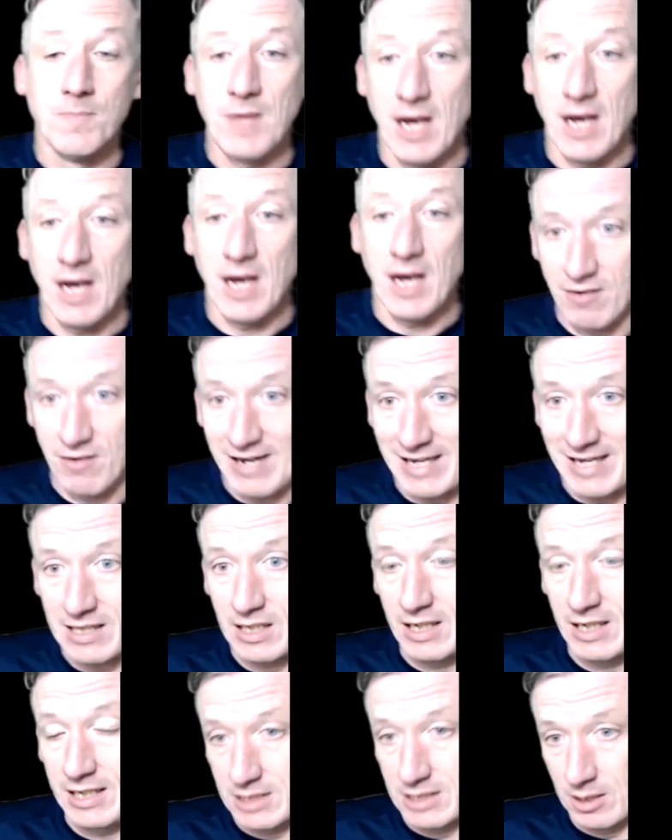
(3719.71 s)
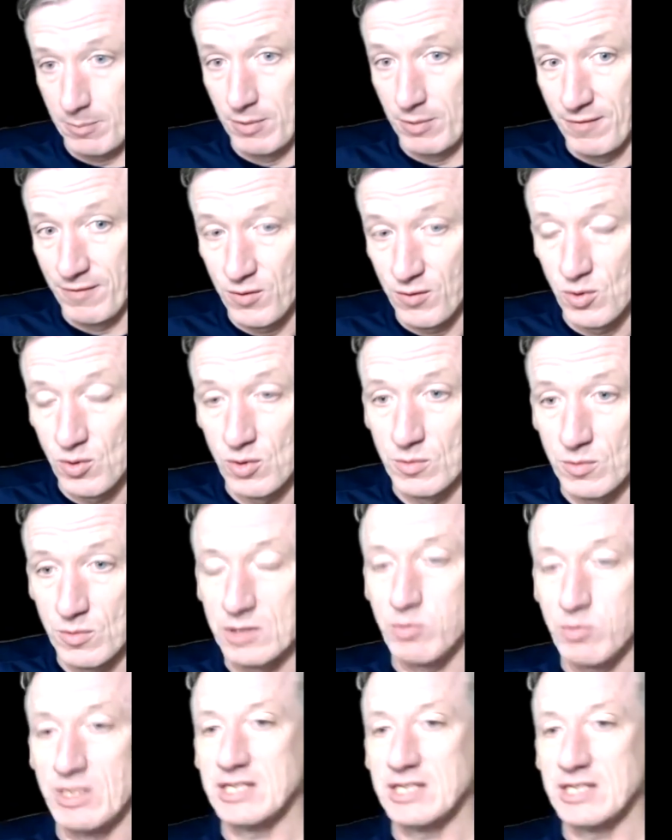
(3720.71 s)
other athletes, other performers,
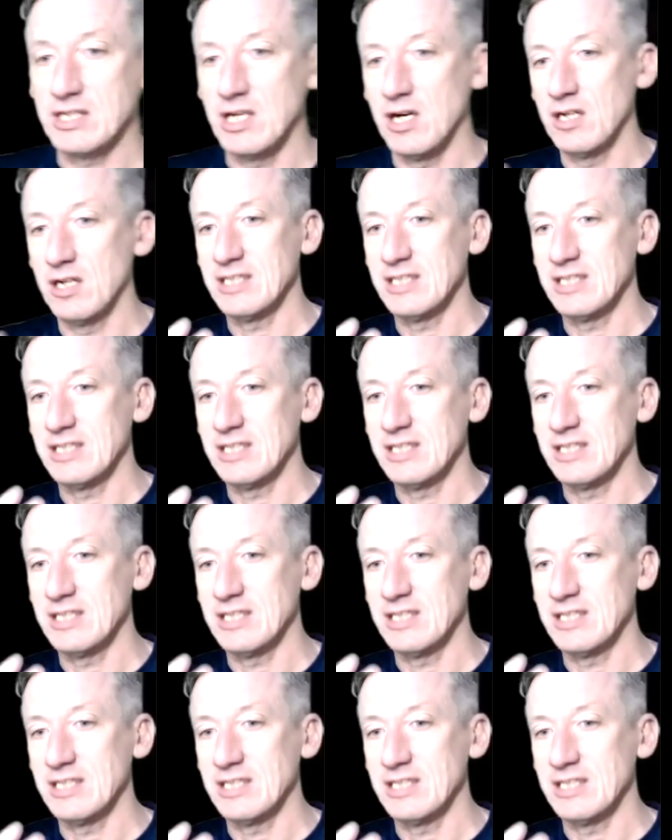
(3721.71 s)
we start to